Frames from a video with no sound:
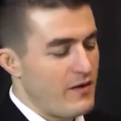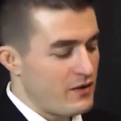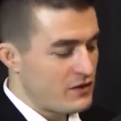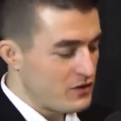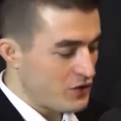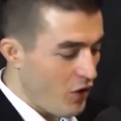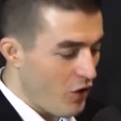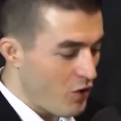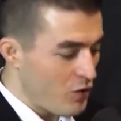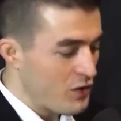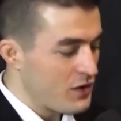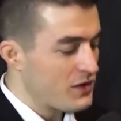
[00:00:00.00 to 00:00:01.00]

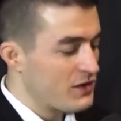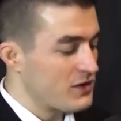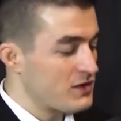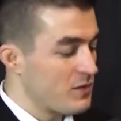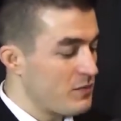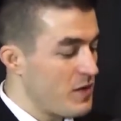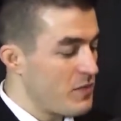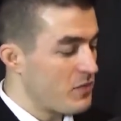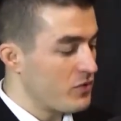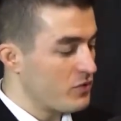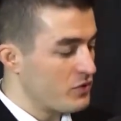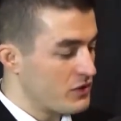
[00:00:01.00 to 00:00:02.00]
So there's some
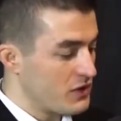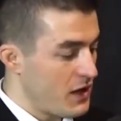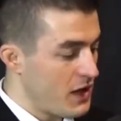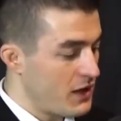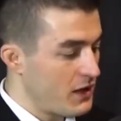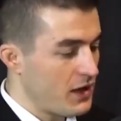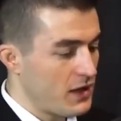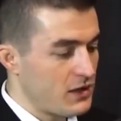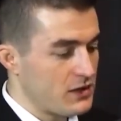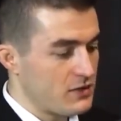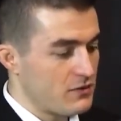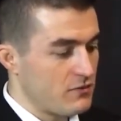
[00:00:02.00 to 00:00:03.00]
people who say
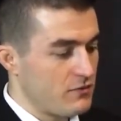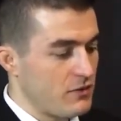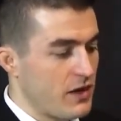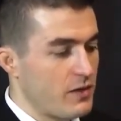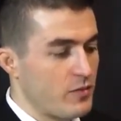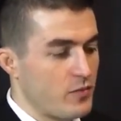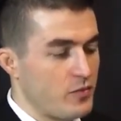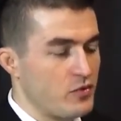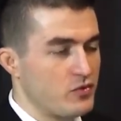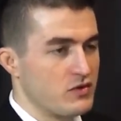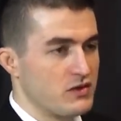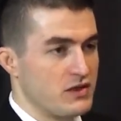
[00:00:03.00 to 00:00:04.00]
that Vladimir
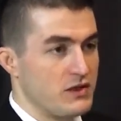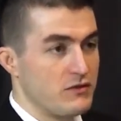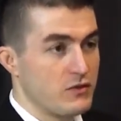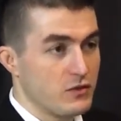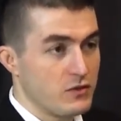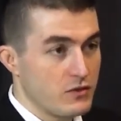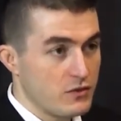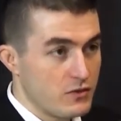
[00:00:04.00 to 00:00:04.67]
Putin is evil.